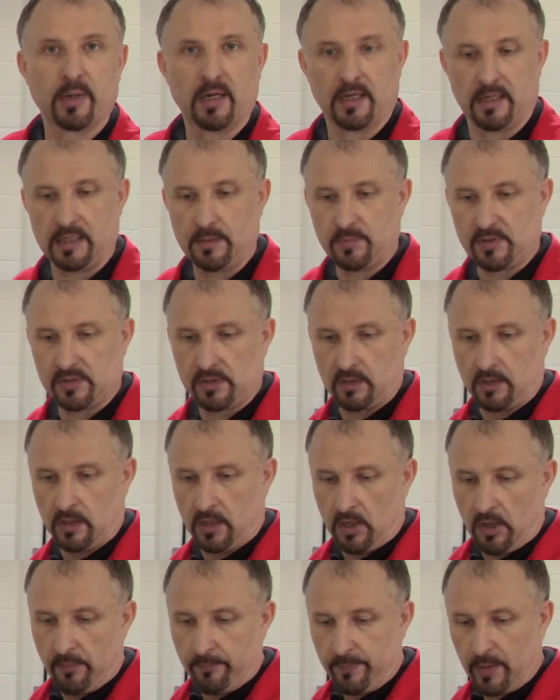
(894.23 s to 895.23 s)
pipes
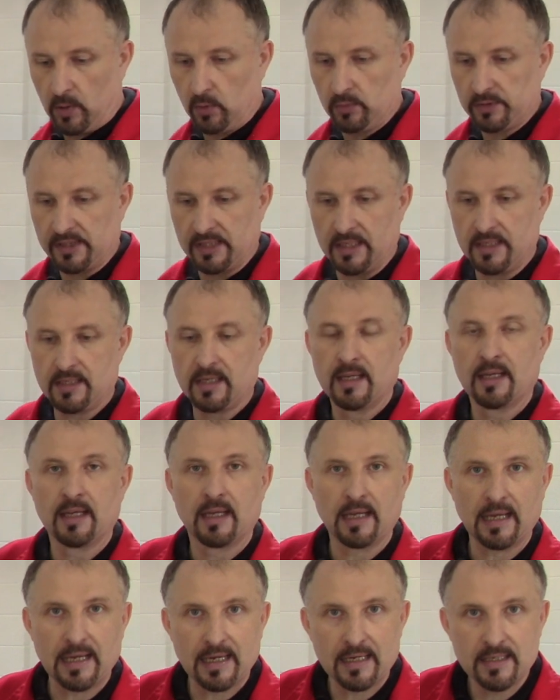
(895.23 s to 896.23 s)
bolted
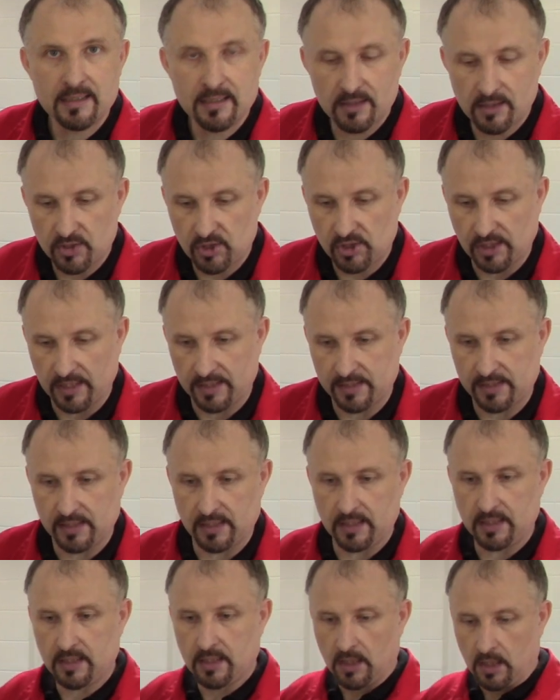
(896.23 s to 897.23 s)
into the
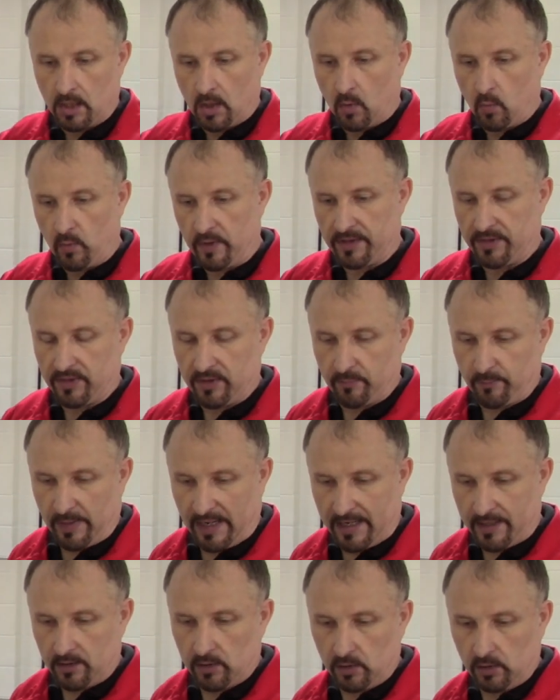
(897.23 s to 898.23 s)
chassis with the
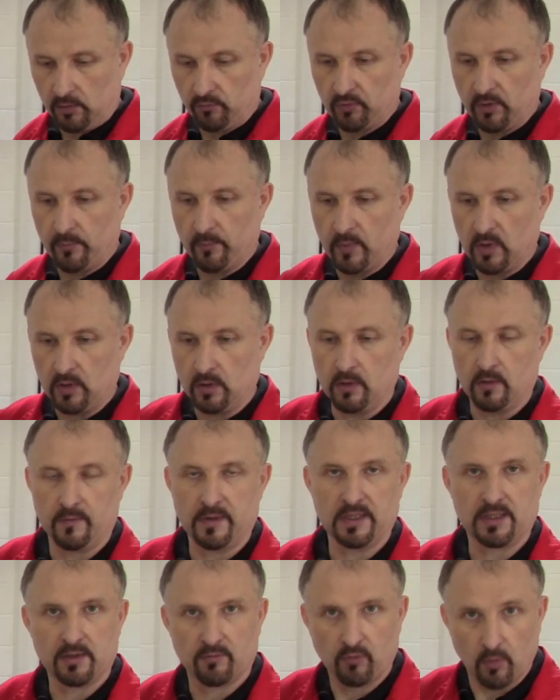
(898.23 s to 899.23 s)
panel removed.
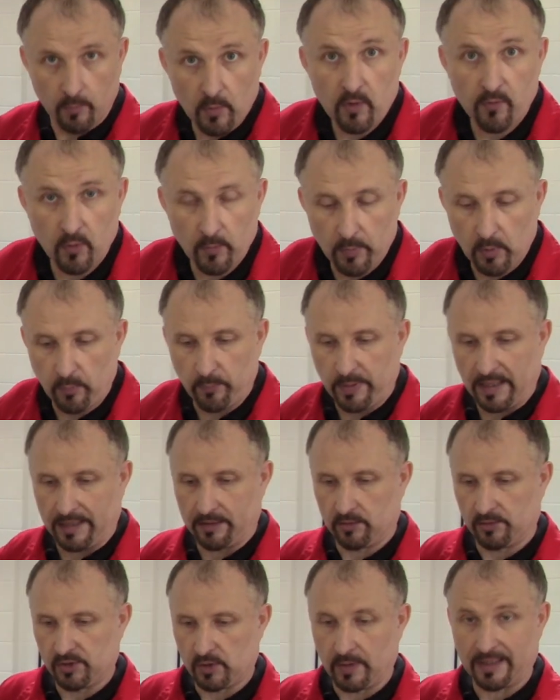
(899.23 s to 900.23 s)
It's a removable
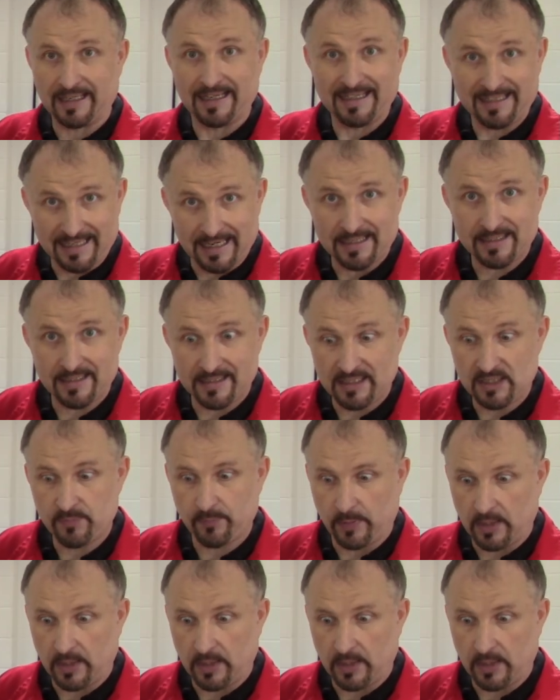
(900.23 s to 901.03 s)
panel so I can get to these